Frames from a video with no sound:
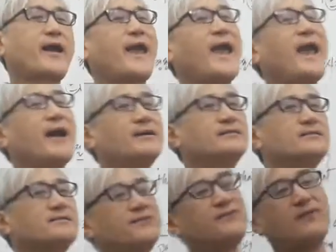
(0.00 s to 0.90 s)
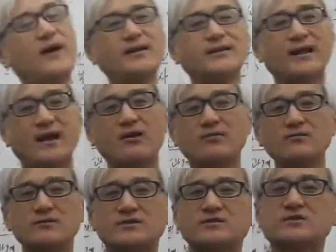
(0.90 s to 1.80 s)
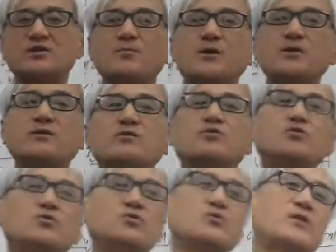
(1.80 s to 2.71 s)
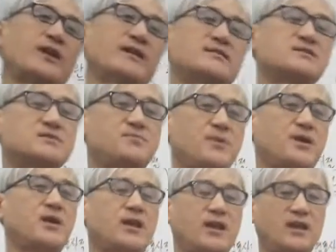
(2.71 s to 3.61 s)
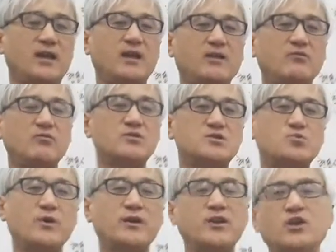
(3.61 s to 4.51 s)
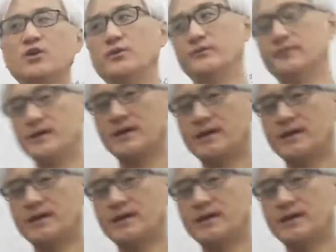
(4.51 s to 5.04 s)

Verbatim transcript: can't find out someone who can speak English with you.